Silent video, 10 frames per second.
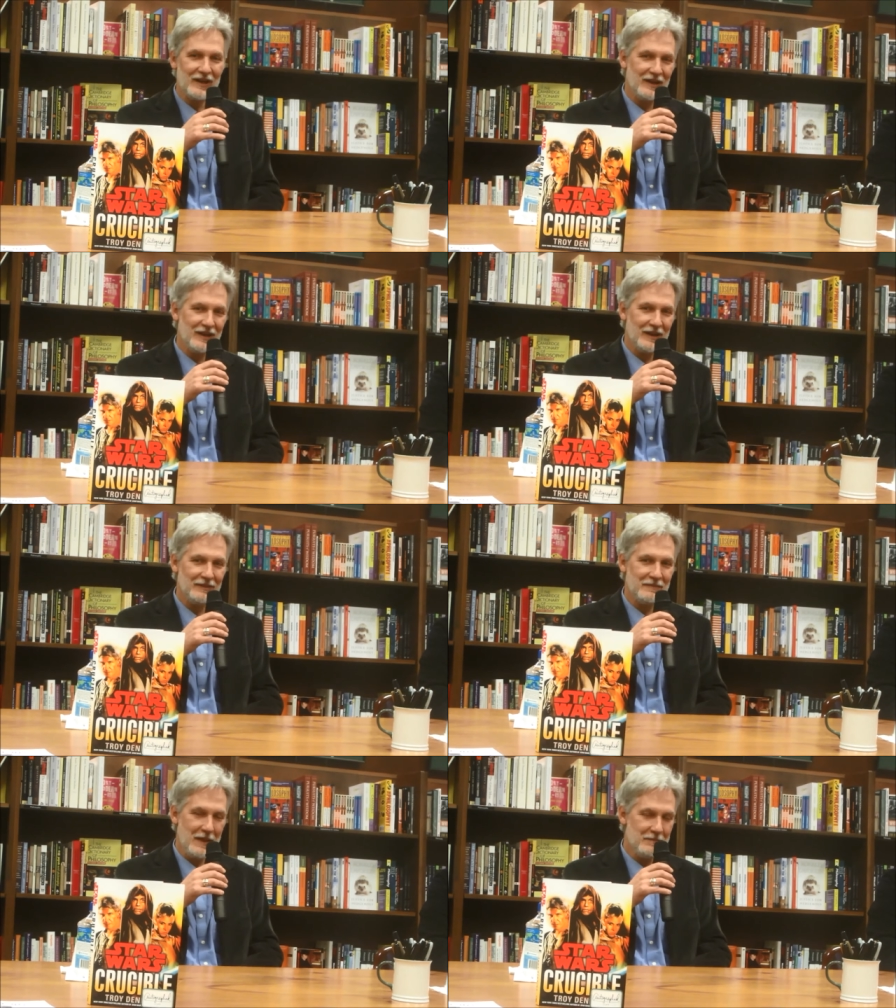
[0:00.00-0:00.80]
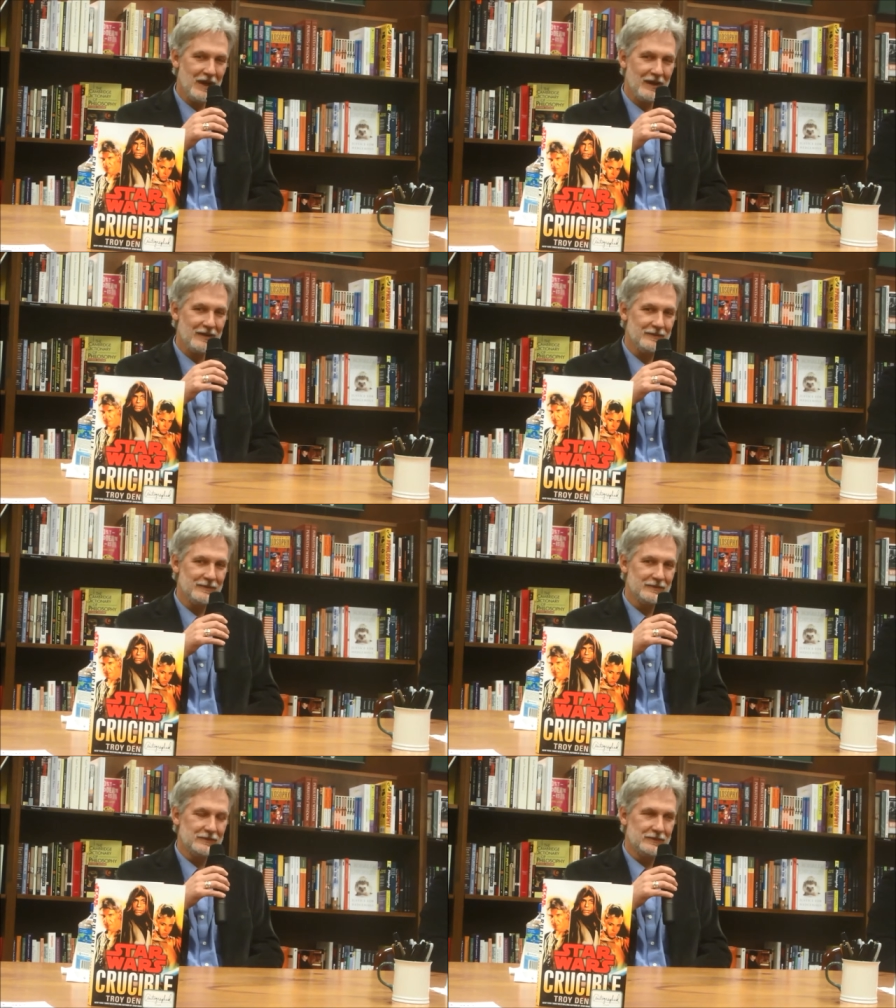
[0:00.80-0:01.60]
uh, came back
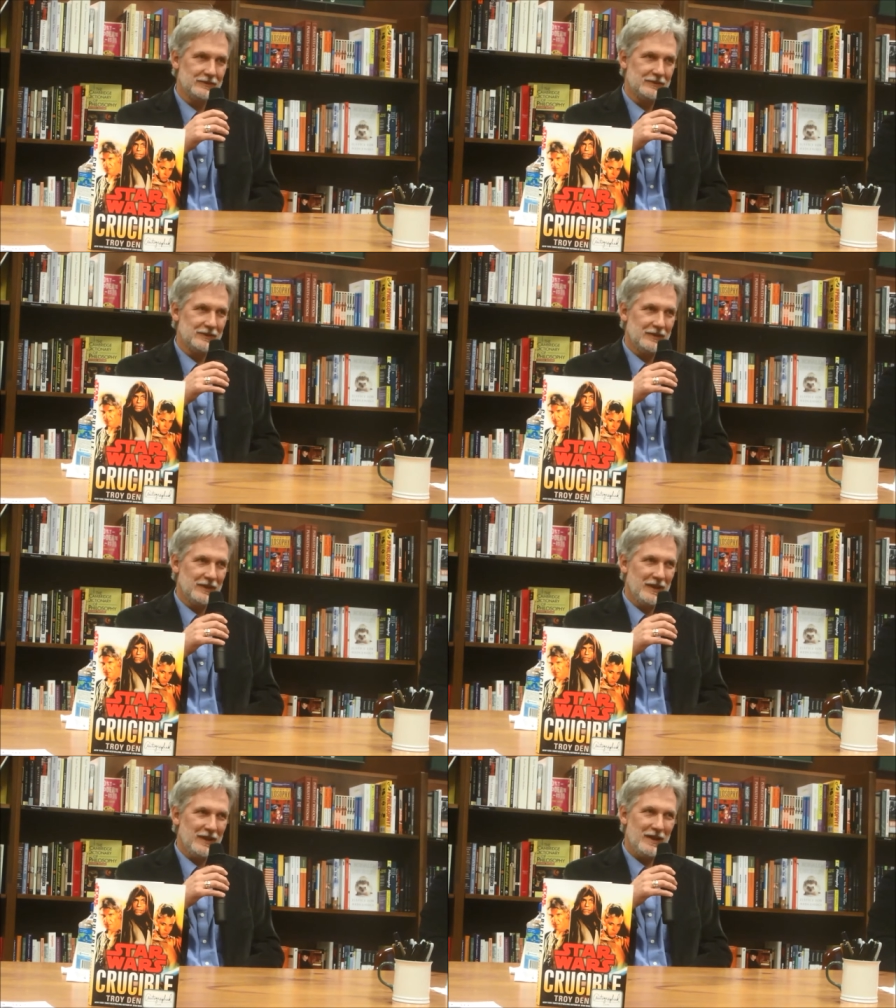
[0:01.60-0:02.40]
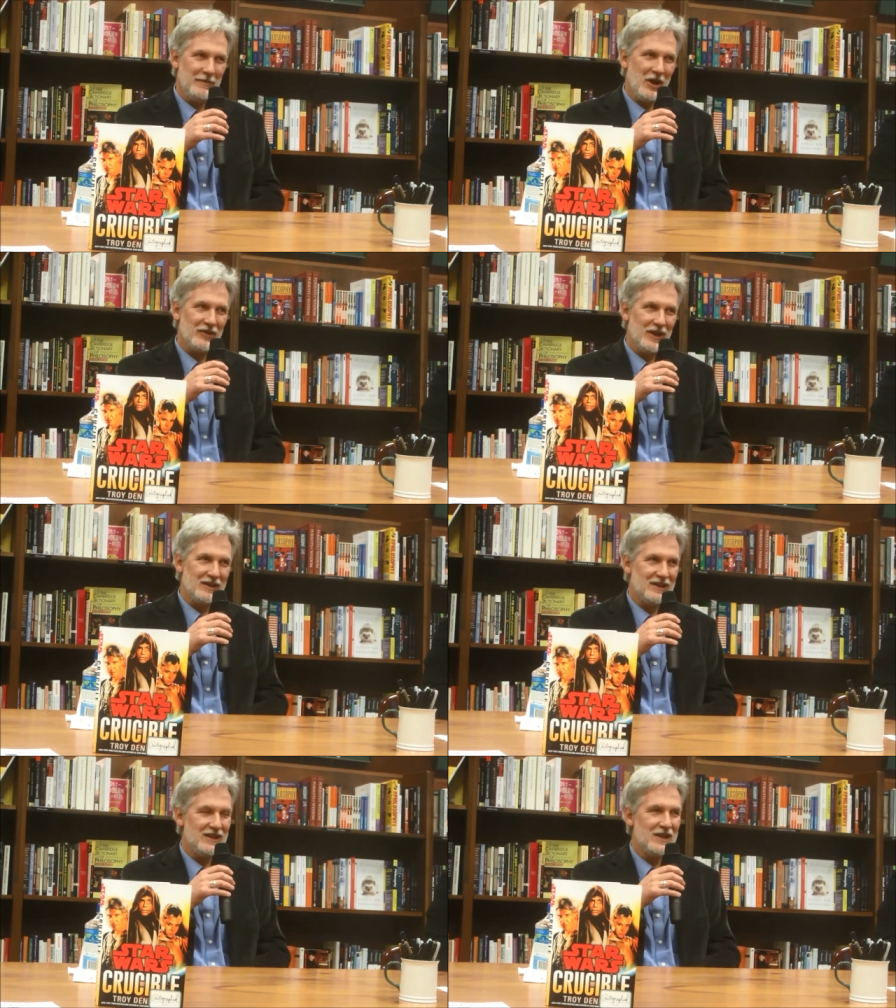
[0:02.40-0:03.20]
in about
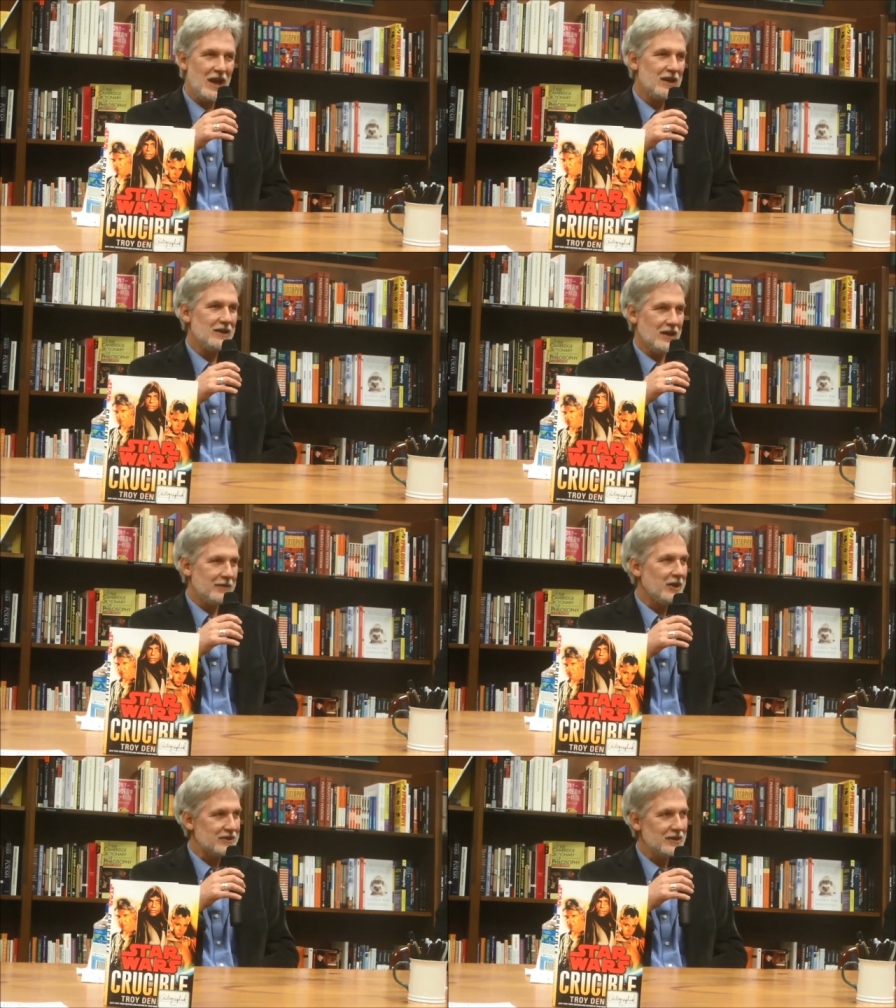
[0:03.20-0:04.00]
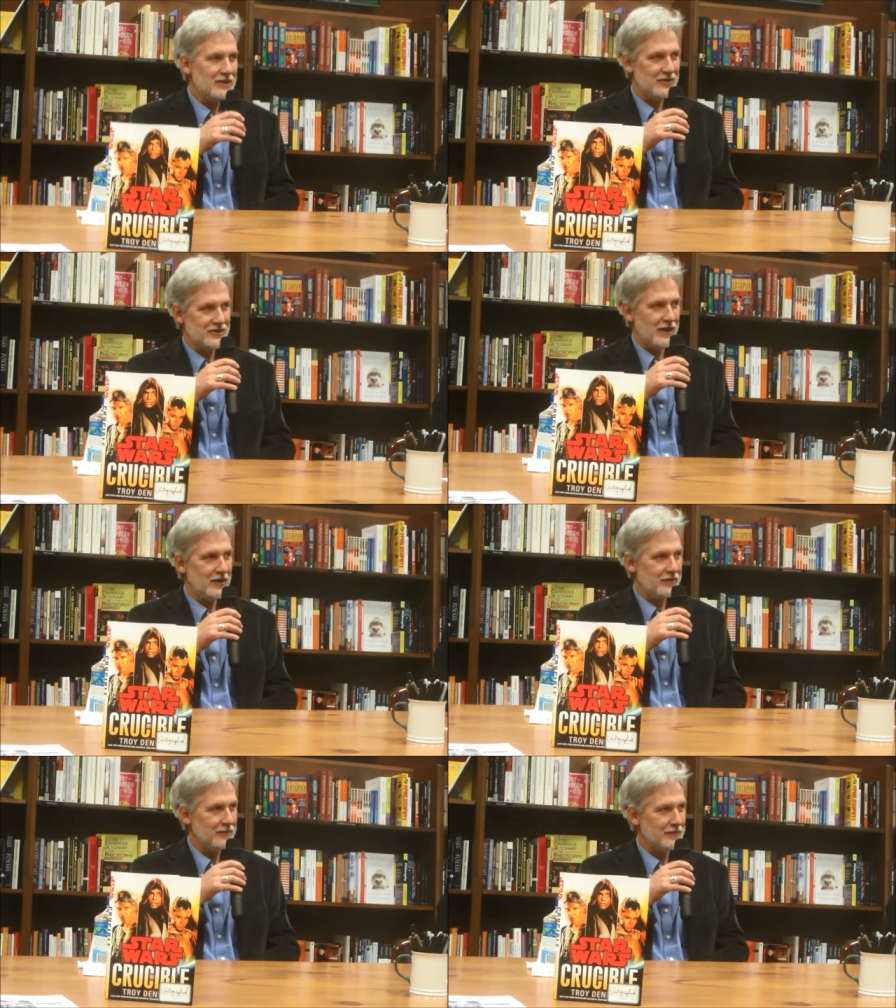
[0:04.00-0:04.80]
1999, about 10 years
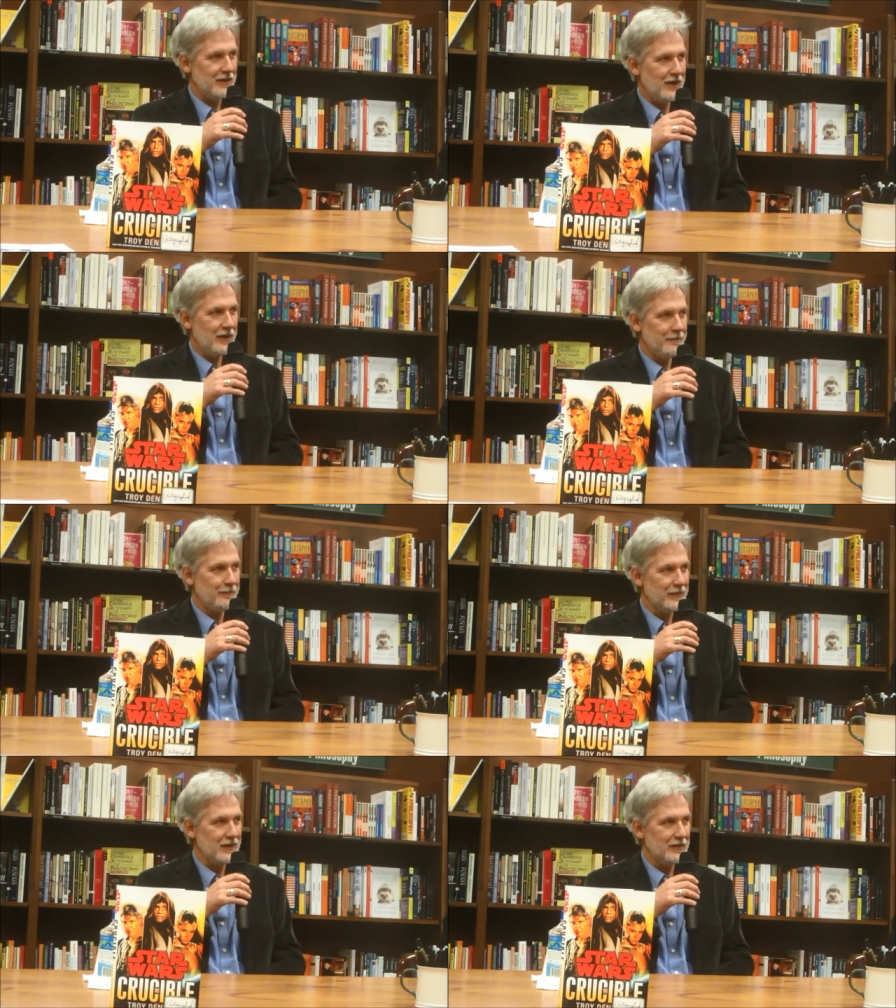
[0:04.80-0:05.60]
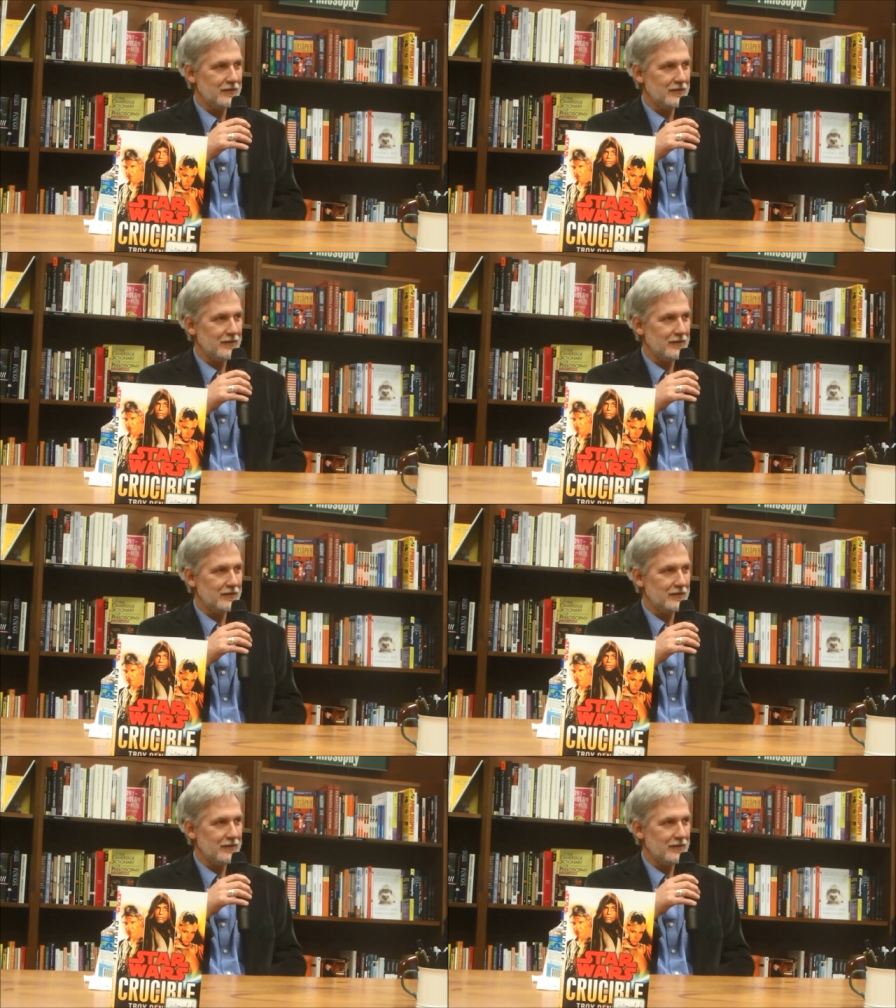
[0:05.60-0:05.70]
later, um,